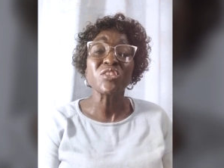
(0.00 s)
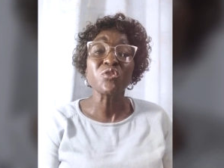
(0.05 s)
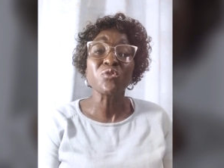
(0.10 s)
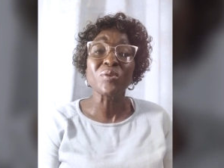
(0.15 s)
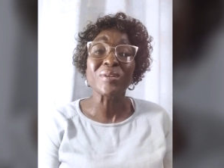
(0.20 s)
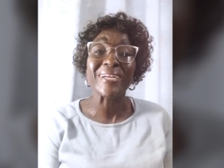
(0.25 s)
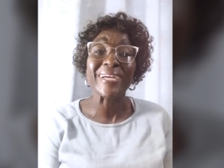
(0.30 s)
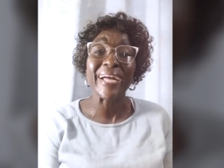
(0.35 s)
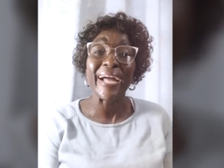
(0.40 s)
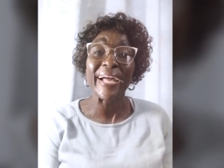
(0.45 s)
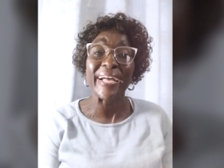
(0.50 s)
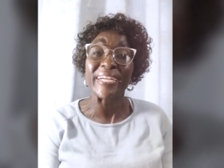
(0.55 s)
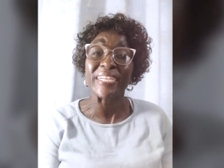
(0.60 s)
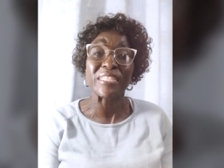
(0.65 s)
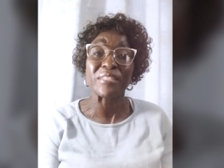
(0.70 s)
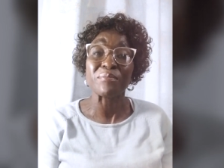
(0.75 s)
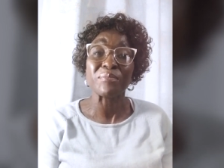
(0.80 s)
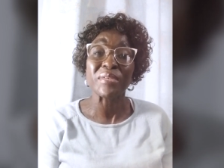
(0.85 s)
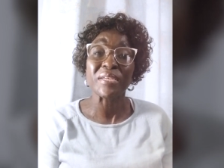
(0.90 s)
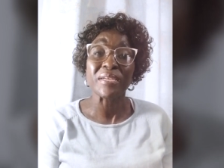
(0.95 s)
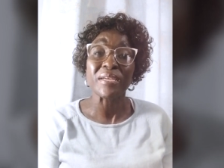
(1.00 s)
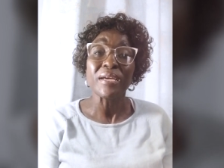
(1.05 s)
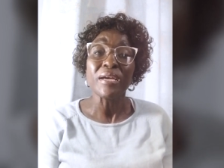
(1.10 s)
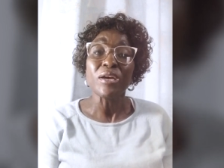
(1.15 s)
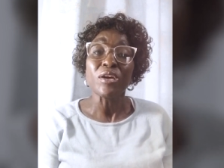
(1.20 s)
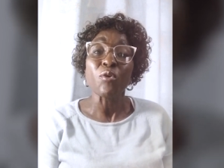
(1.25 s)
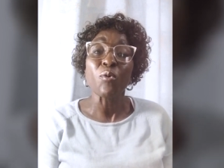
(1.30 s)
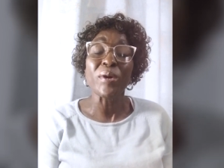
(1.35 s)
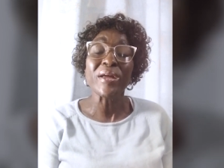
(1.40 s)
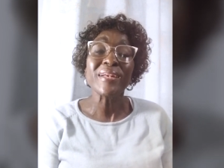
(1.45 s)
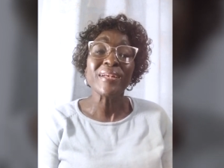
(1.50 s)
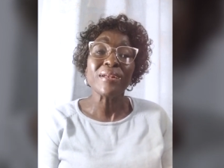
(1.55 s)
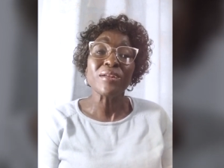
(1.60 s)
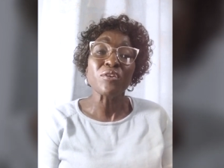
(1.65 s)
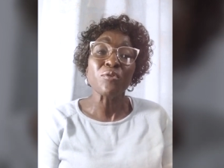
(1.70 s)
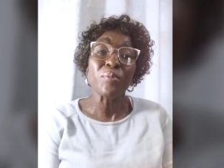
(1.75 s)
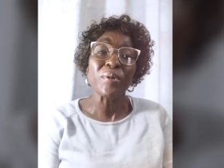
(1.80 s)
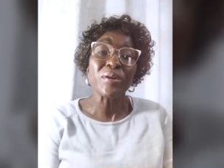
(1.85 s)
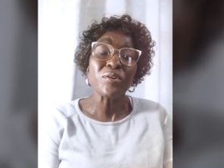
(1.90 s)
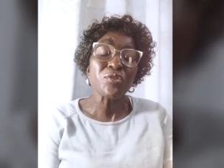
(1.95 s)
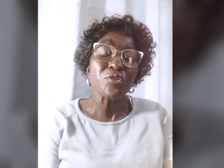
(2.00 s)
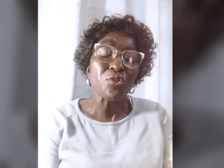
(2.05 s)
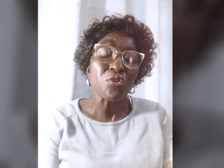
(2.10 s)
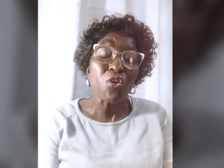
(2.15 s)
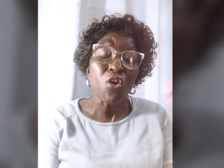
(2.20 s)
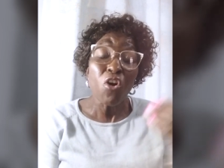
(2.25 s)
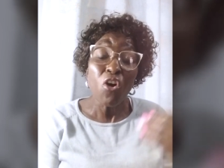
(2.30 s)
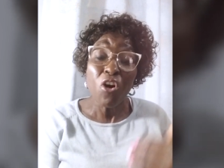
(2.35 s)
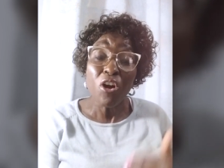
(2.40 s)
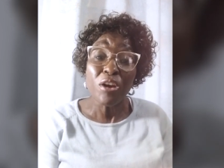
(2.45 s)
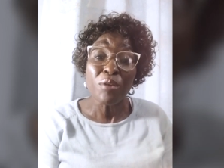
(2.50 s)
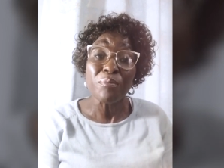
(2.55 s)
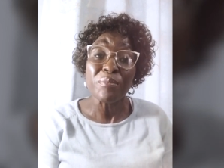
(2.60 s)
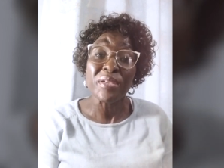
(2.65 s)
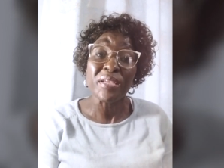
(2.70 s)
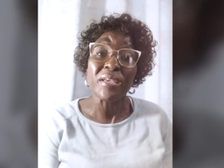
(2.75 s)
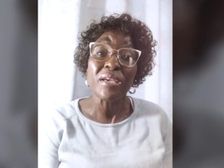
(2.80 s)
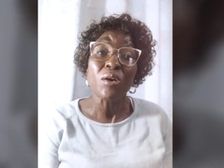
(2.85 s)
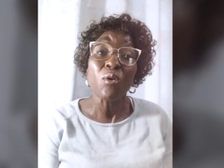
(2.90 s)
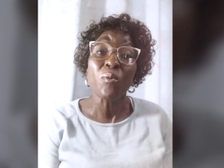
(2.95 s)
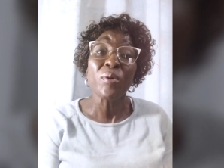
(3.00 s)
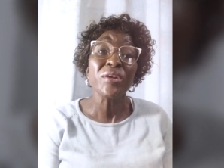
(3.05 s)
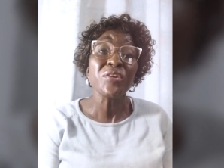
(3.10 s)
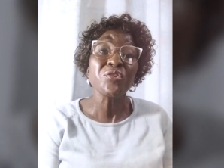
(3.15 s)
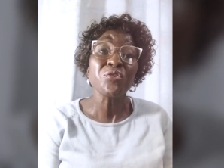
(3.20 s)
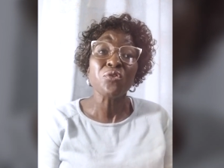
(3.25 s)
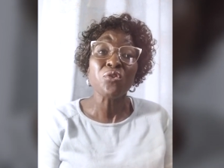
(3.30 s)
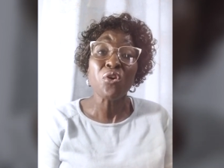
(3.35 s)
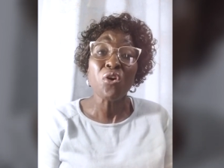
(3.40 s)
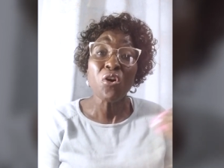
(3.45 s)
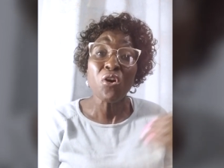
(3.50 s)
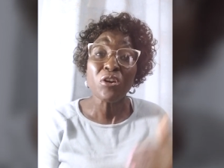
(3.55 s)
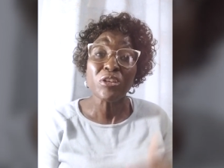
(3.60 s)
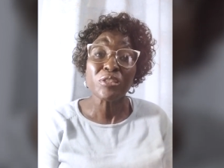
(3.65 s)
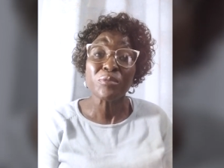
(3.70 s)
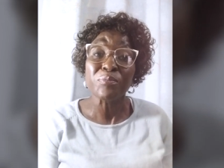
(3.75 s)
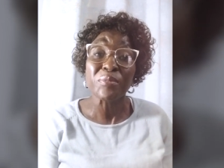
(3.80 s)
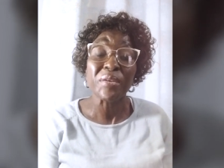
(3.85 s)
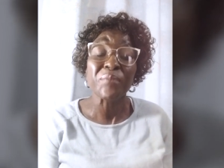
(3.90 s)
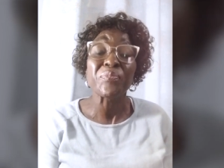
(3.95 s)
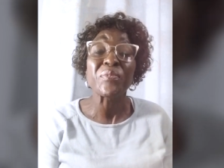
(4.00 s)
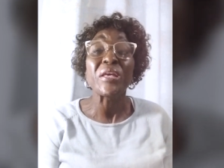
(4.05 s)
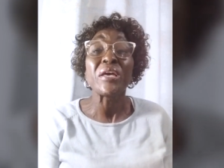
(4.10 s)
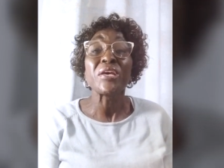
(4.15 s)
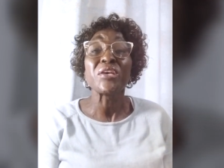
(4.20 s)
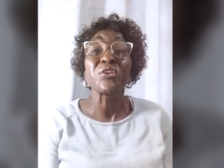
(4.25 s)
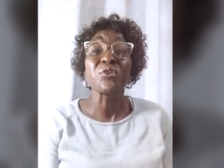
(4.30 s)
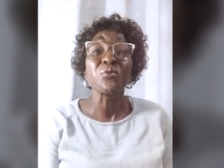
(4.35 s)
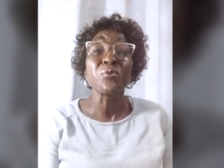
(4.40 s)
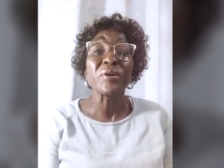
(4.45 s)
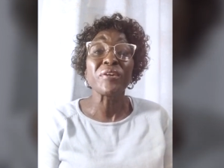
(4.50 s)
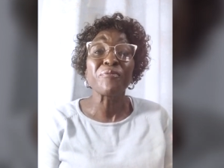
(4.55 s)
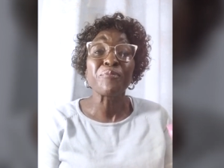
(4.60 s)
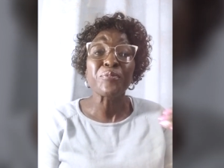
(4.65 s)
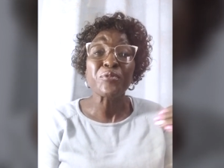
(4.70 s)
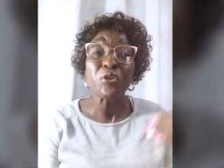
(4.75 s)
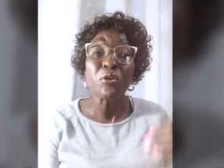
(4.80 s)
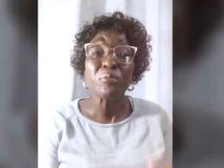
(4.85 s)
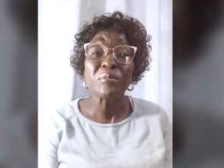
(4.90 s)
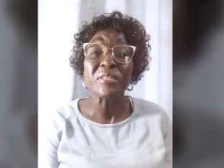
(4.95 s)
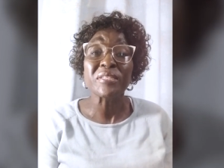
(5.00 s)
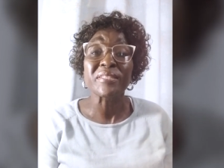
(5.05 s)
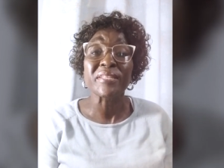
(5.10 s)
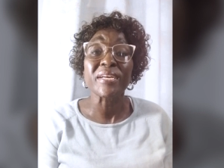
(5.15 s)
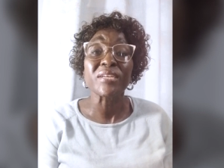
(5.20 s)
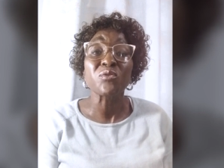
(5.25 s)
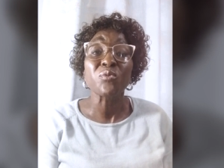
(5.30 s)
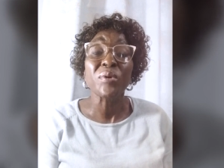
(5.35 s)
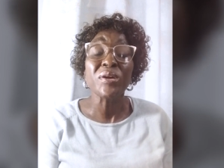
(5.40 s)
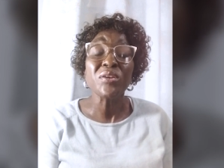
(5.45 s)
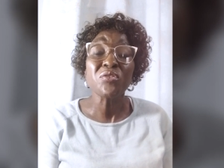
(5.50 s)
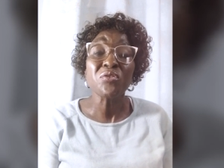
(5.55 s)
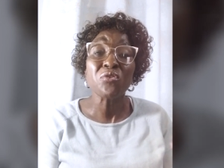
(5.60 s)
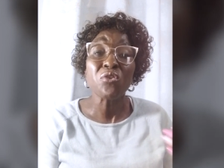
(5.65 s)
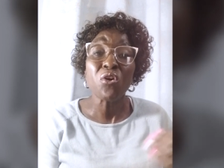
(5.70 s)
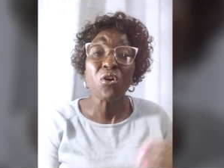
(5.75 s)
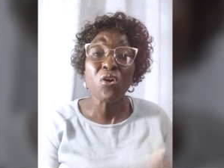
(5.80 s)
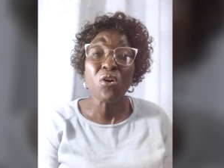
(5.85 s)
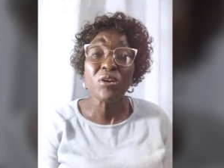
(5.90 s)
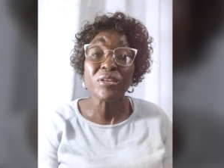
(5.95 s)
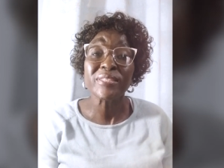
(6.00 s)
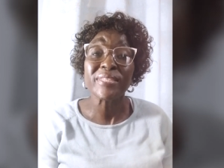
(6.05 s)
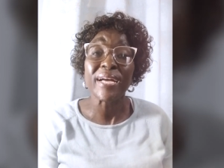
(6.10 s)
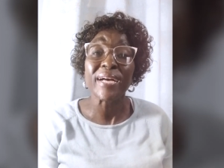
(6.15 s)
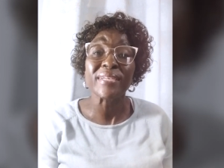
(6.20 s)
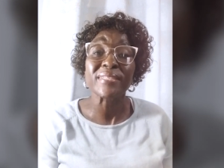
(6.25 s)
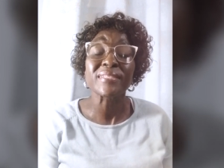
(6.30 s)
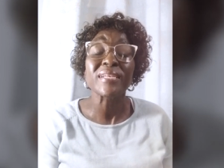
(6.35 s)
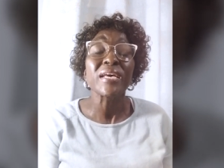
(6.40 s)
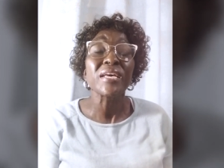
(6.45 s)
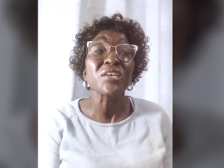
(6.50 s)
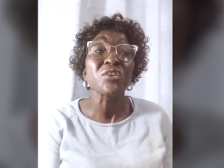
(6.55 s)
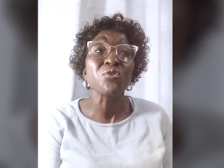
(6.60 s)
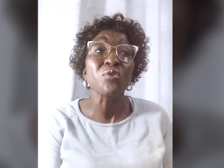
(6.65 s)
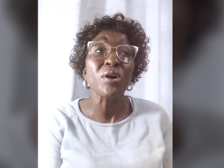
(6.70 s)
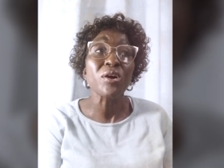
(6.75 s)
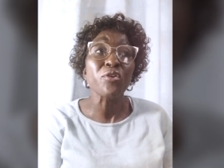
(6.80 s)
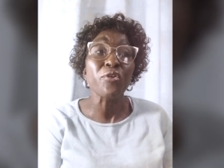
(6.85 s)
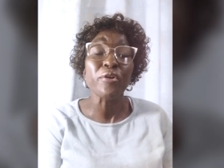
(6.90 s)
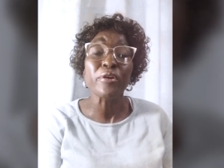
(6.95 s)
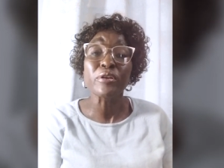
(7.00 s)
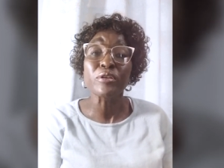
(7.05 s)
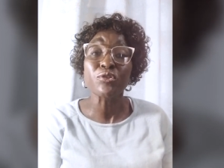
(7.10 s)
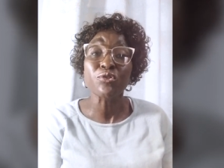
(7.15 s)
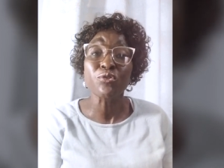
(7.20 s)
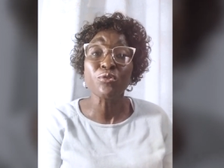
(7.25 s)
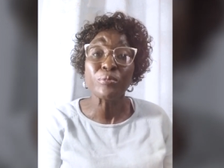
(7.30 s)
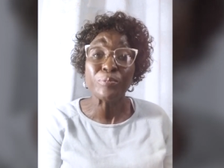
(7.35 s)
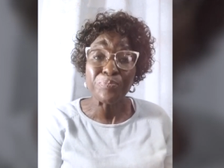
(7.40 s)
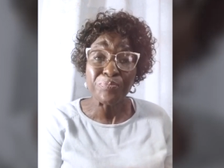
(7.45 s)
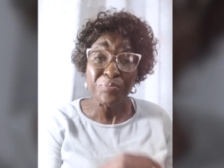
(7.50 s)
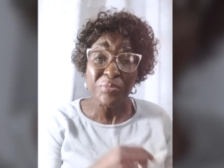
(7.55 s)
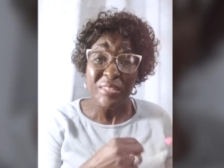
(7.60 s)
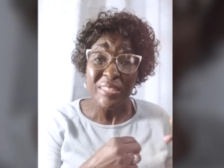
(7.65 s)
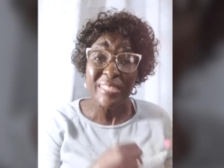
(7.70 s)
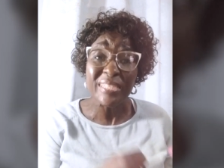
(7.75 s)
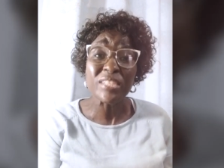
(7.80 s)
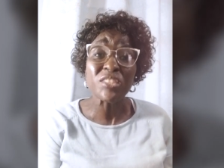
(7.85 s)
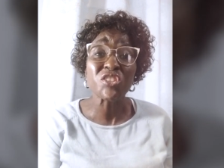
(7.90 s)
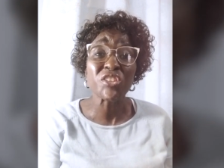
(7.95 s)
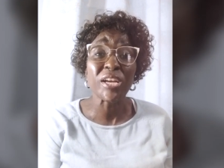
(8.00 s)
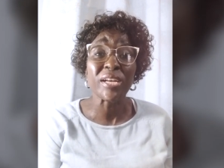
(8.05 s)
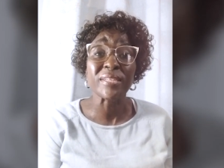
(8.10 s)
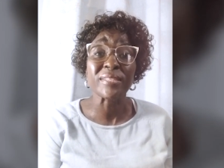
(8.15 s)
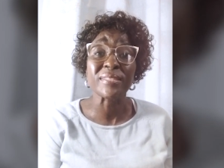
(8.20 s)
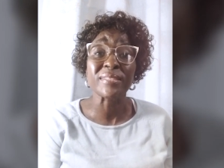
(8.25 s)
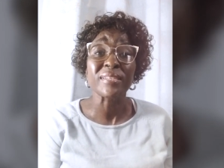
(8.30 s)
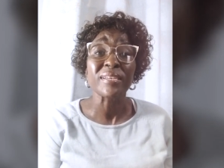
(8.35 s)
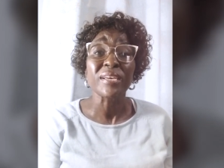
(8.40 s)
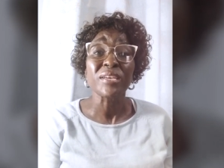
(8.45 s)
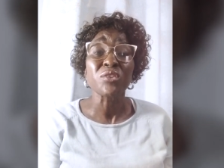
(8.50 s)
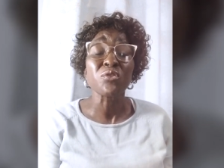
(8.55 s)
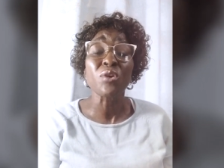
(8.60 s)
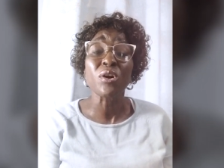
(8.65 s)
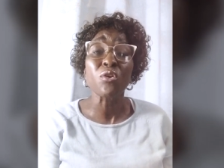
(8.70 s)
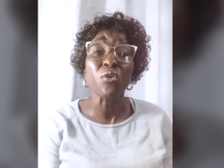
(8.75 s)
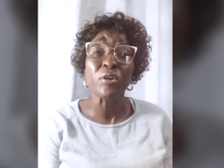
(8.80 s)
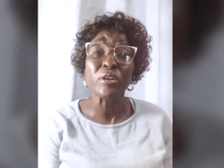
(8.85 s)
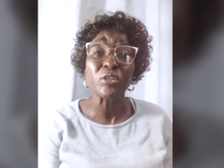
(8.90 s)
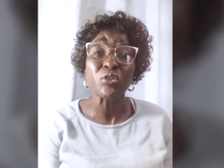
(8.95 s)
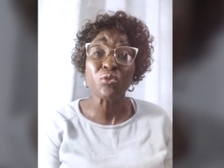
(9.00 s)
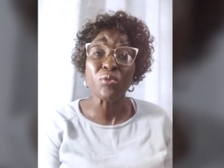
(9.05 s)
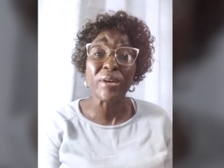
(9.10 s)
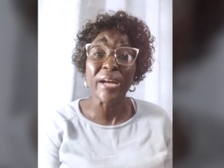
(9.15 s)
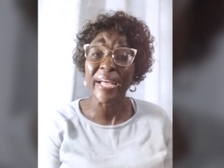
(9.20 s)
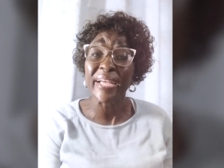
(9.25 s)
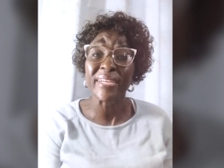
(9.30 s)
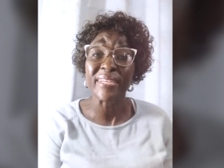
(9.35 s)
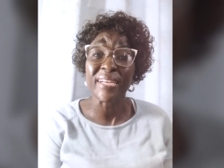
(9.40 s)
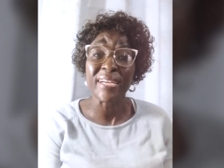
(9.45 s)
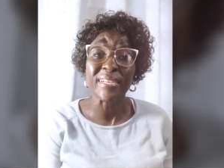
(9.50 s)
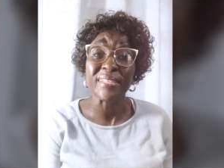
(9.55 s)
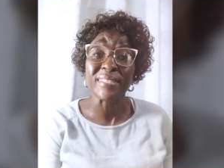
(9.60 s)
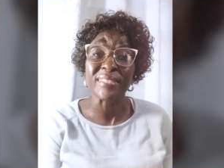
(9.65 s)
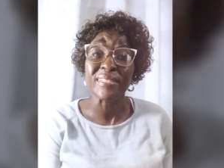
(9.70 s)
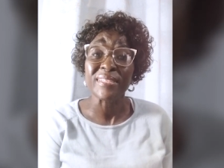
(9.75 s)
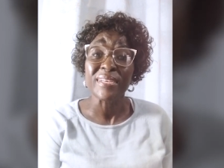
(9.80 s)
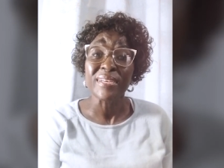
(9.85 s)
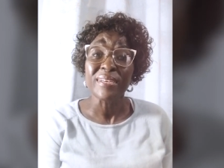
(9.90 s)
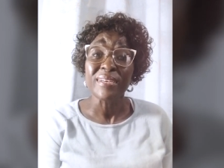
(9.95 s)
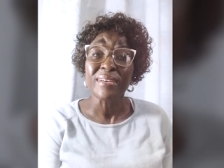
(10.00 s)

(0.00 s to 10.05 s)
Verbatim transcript: you'll guide me. When, when you call me, when you called me, you have promised that when you called us, you are going to teach us. You are going to guide us.